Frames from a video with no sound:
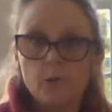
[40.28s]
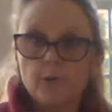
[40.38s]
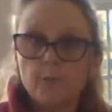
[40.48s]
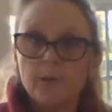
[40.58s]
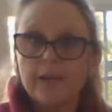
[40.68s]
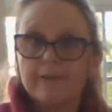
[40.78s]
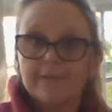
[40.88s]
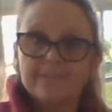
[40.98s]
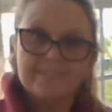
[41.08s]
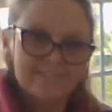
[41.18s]
welcome in.
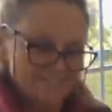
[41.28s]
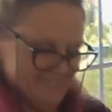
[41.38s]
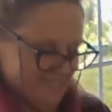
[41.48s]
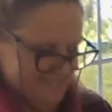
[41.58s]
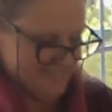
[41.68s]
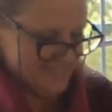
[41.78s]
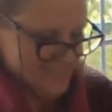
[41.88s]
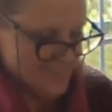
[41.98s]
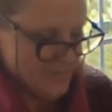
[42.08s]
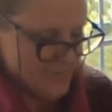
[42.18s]

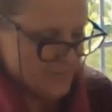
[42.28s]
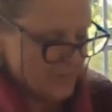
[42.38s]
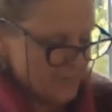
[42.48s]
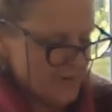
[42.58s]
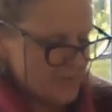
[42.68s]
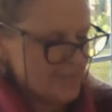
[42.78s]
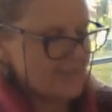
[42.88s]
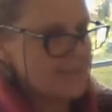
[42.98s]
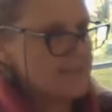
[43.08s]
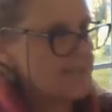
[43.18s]
All right,
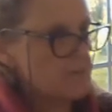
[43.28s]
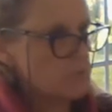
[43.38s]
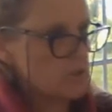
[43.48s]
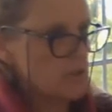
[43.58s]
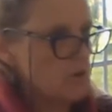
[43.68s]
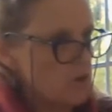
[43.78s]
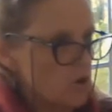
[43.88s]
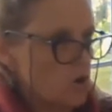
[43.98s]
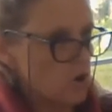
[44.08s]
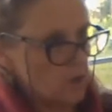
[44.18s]
let's see what's
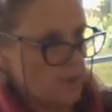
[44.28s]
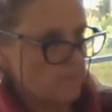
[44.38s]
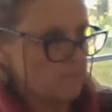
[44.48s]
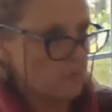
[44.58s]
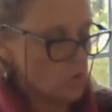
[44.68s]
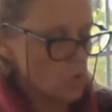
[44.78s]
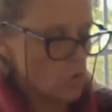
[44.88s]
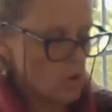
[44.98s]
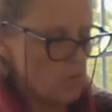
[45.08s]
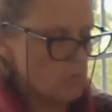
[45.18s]
going on
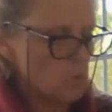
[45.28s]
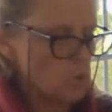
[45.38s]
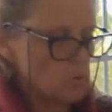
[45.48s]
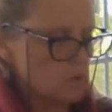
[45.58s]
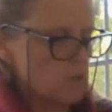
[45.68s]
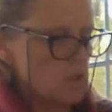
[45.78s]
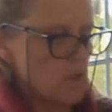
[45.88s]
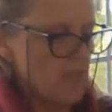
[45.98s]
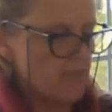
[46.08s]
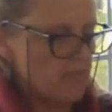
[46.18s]
for the Bulls
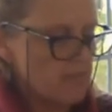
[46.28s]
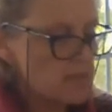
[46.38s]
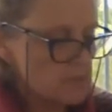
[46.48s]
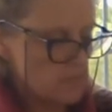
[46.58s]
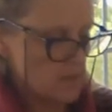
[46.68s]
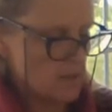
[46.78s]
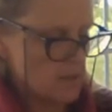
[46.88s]
this month.